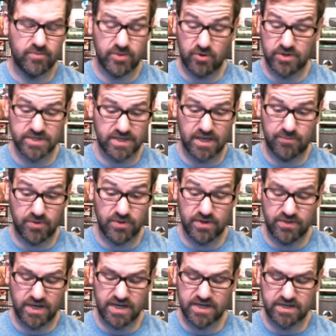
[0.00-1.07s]
There was a couple there
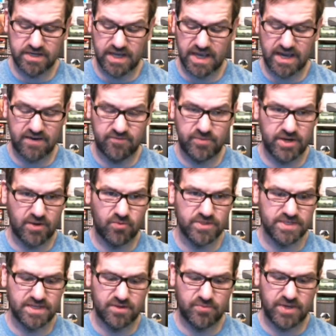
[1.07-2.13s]
that I didn't have, but I
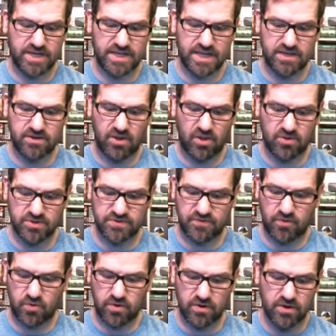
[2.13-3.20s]
wasn't going to pay $10
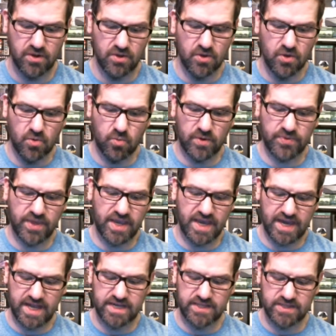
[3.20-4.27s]
for what they had.